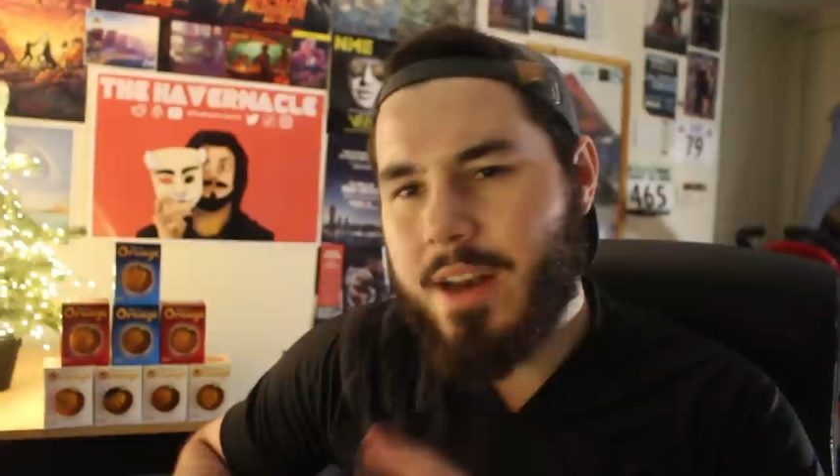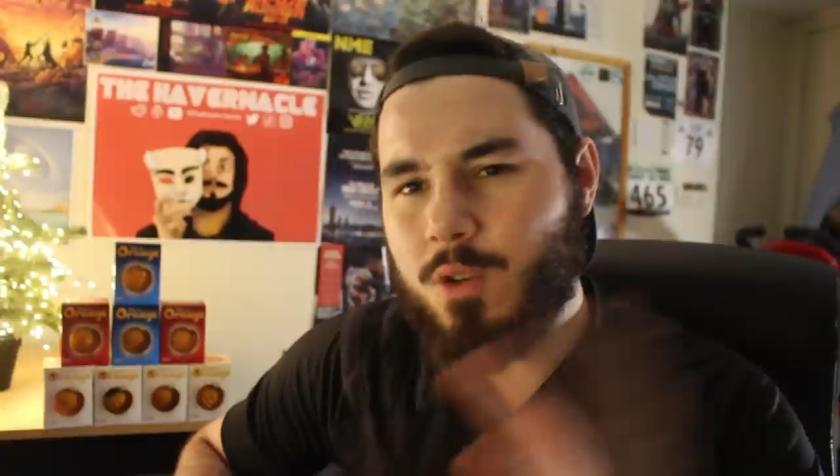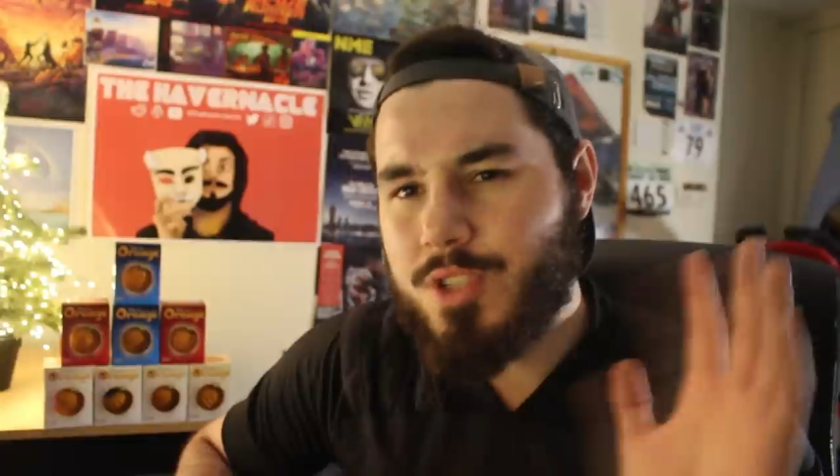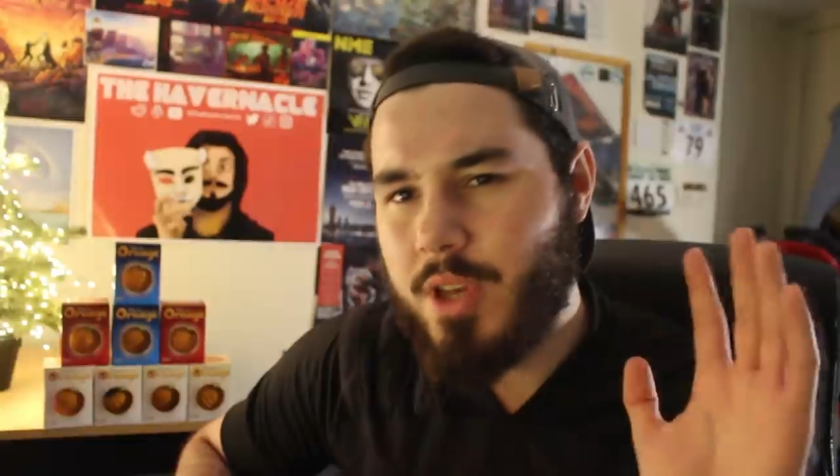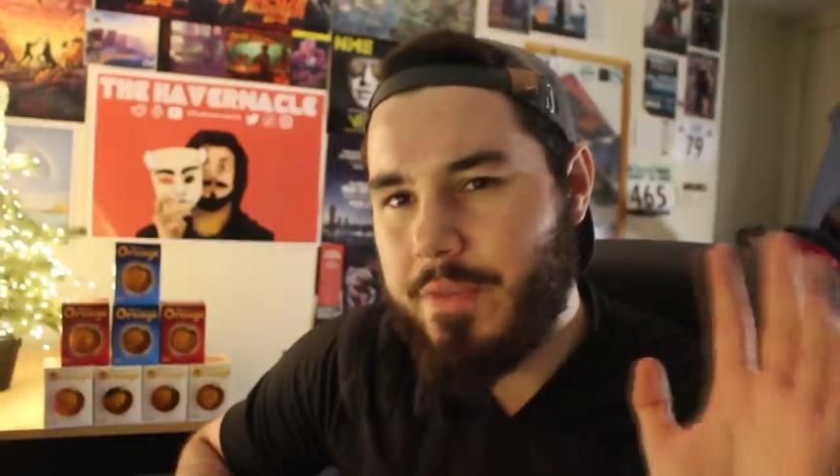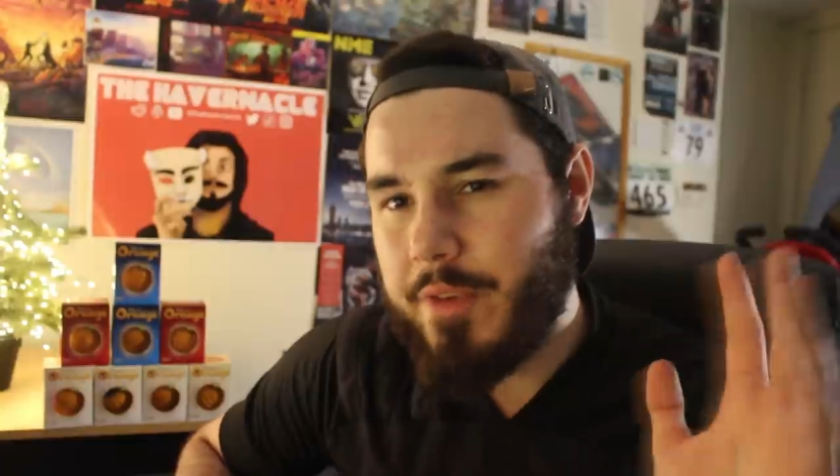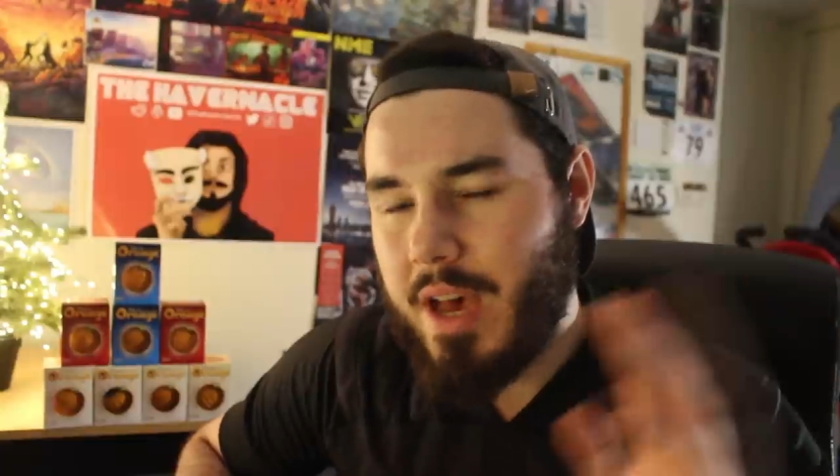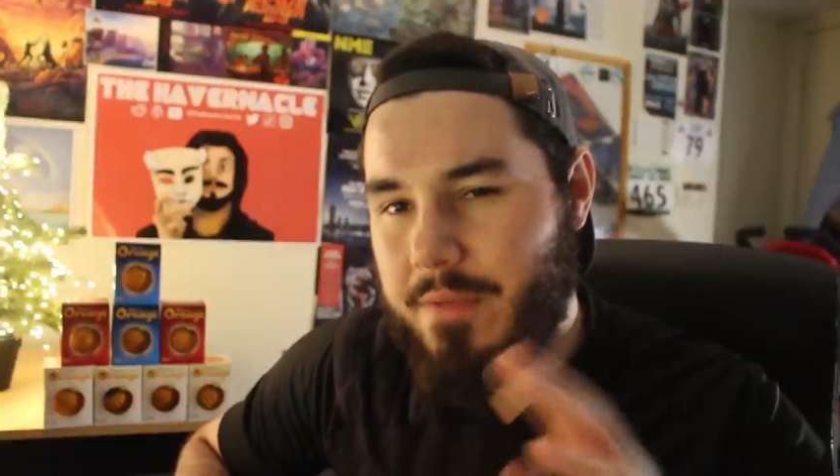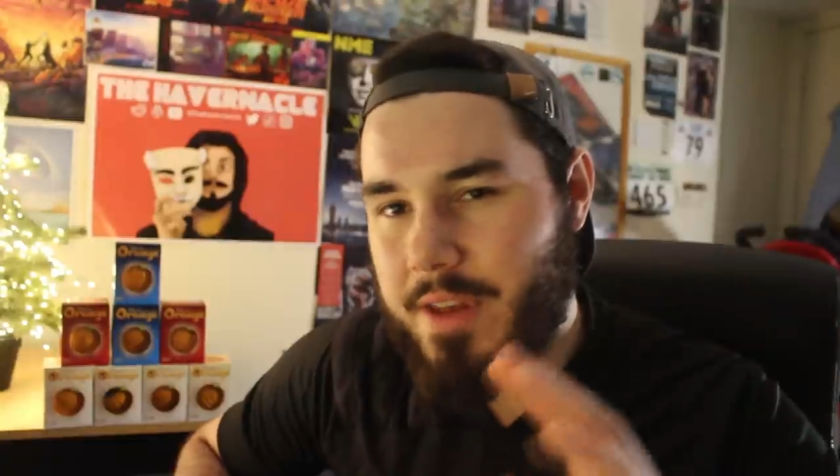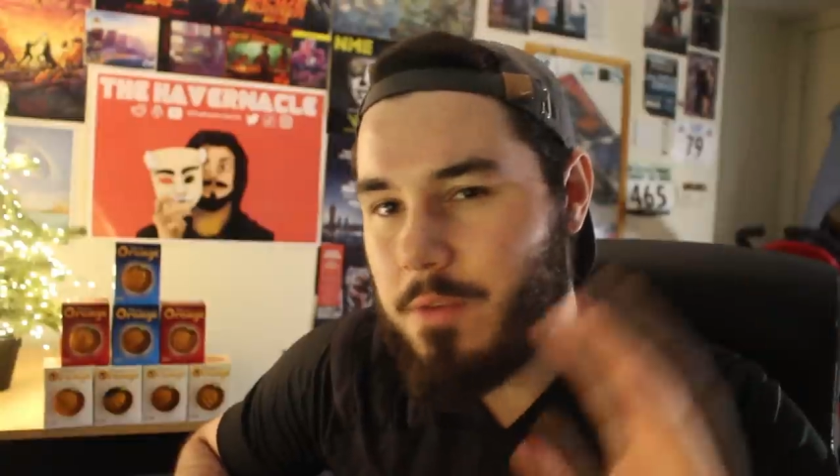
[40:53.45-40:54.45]
And also, if you
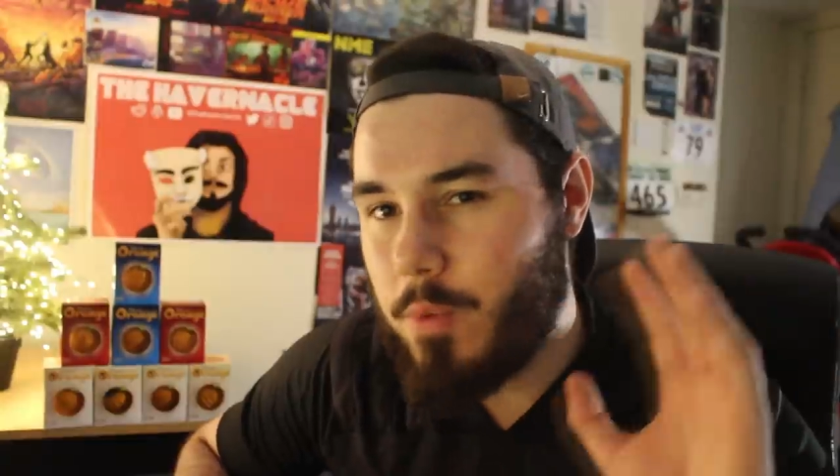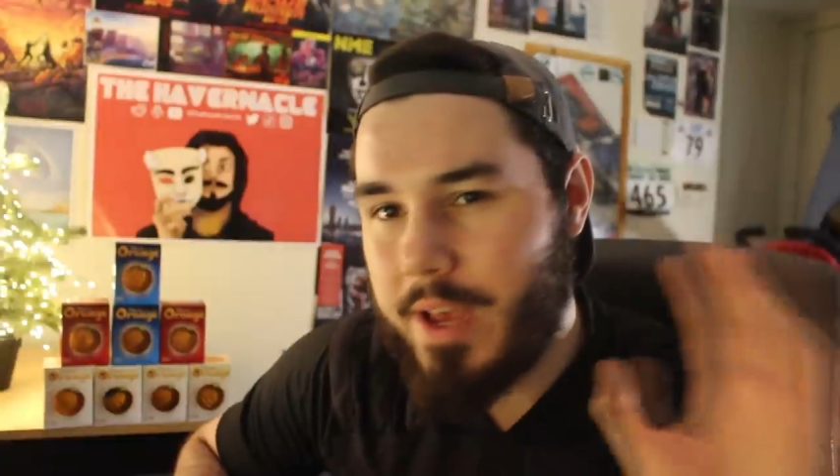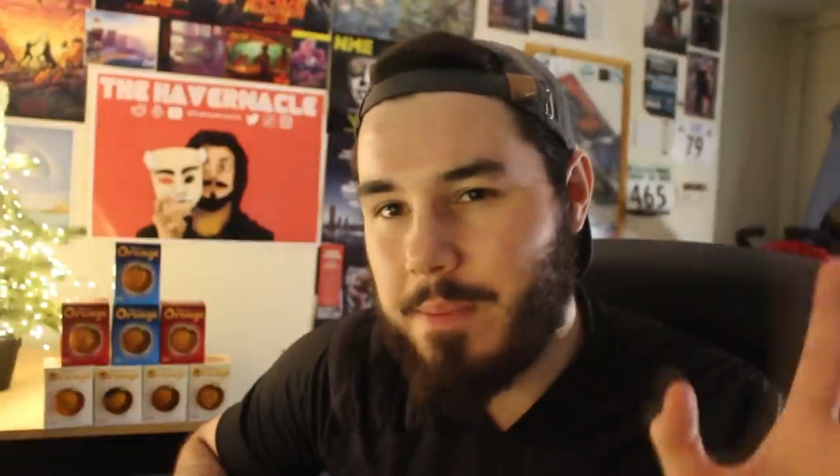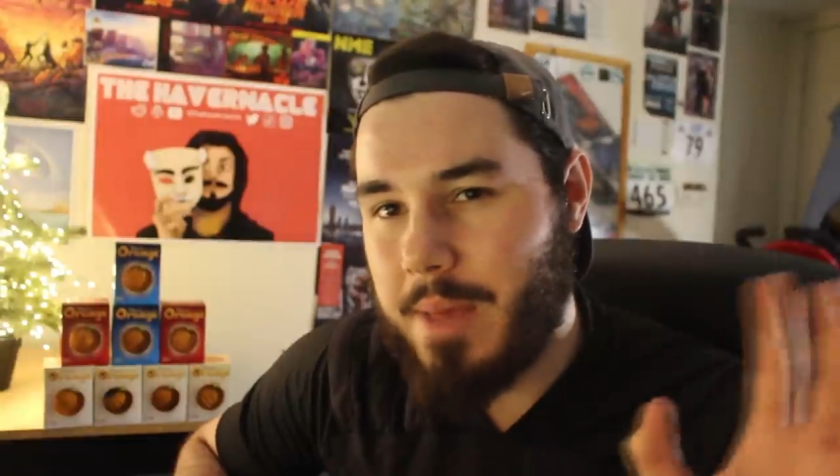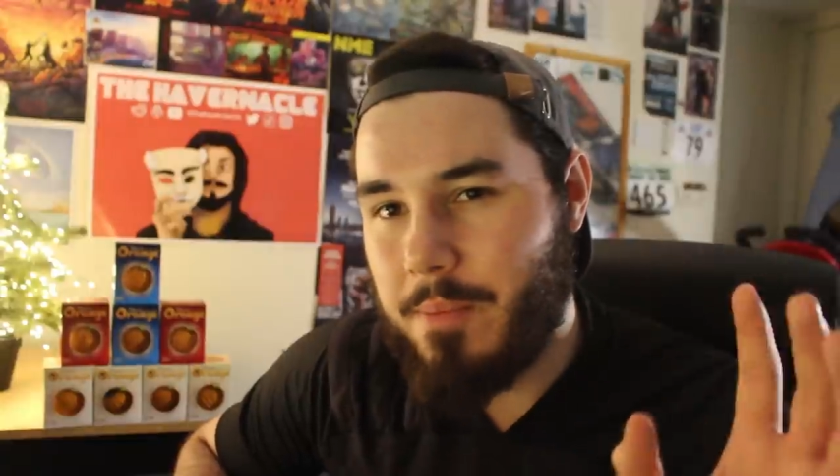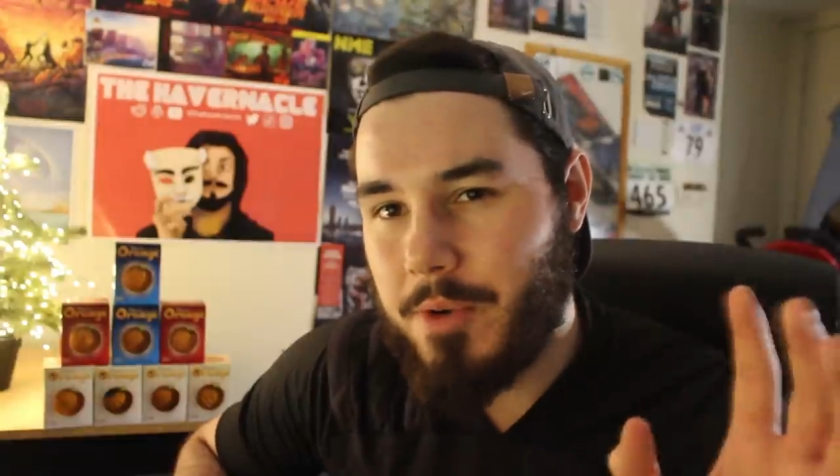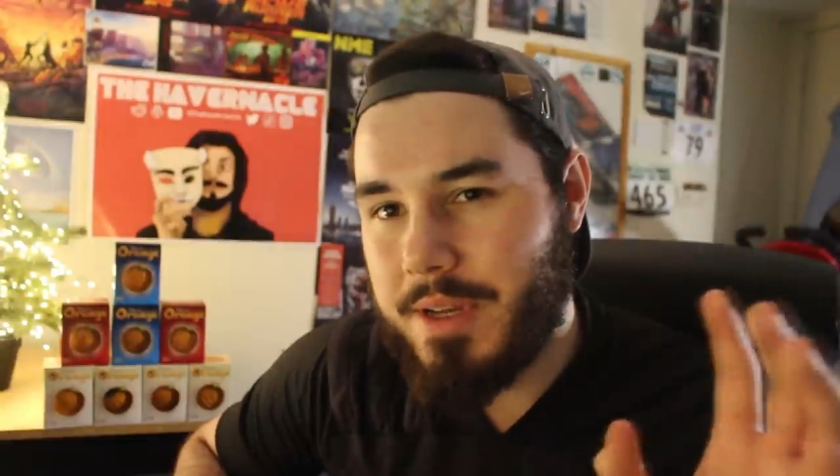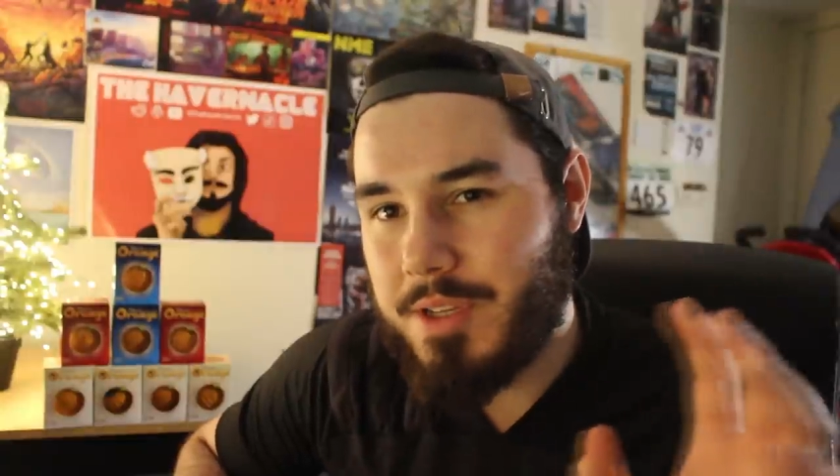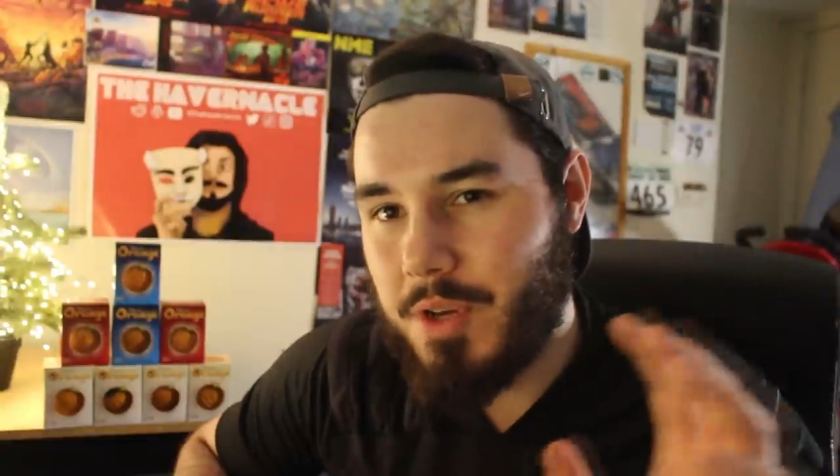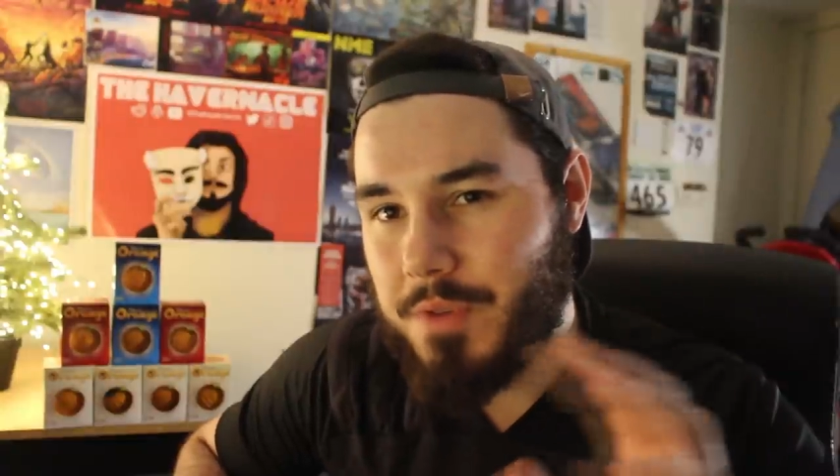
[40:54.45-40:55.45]
have any weird
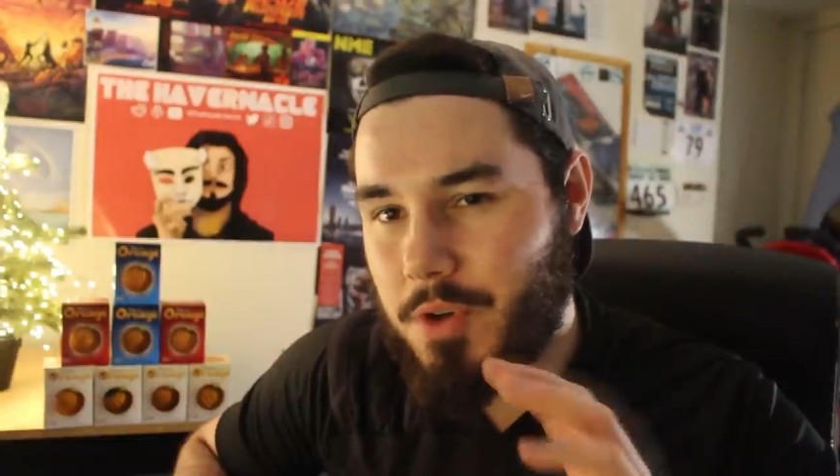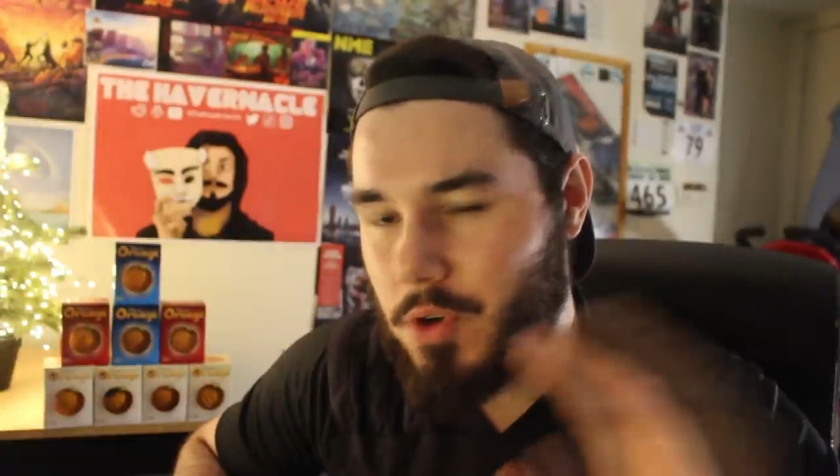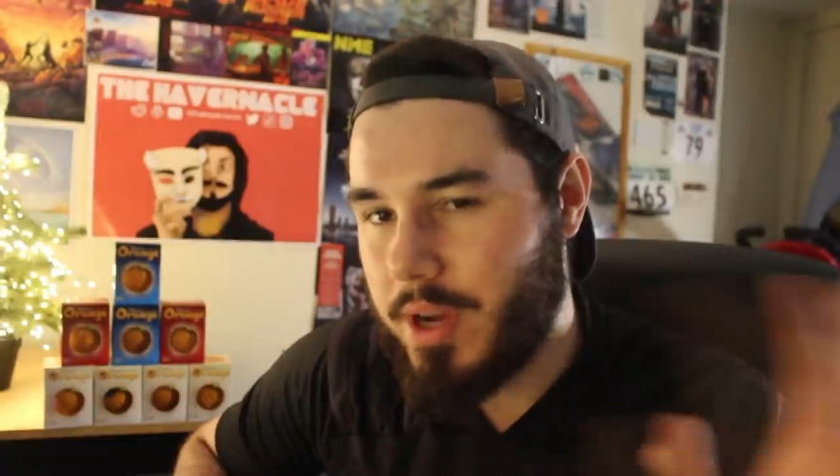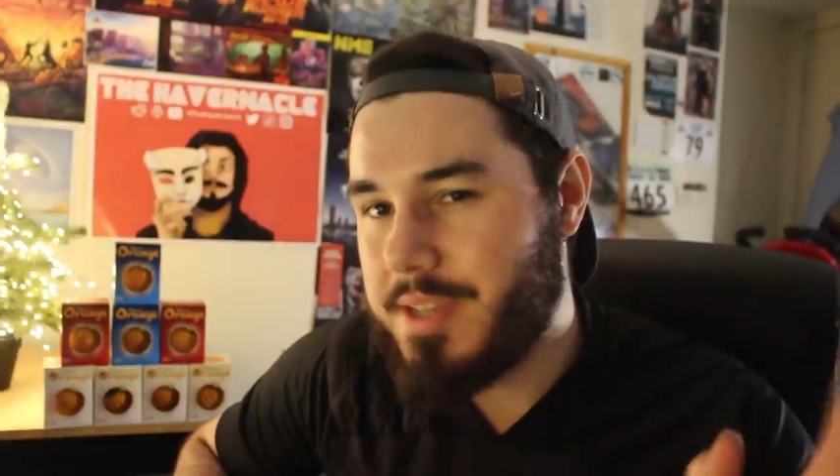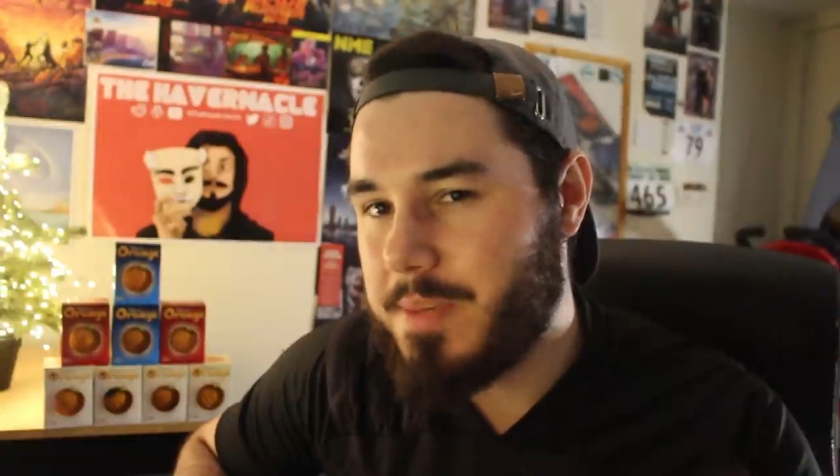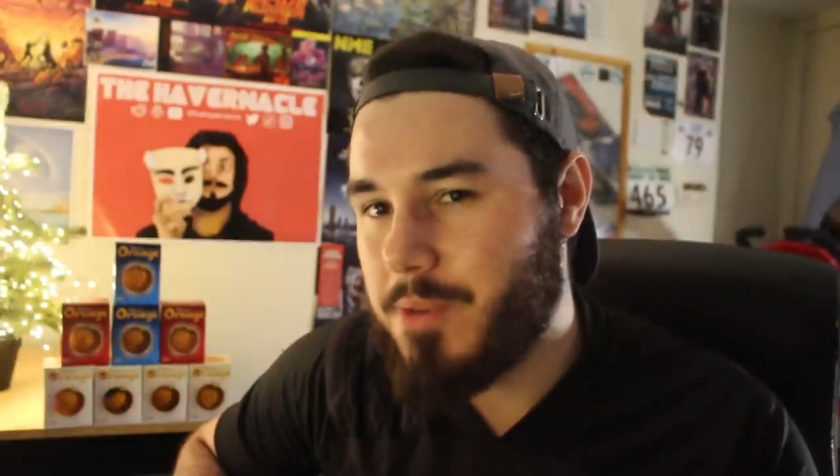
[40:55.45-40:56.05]
memories of the crazy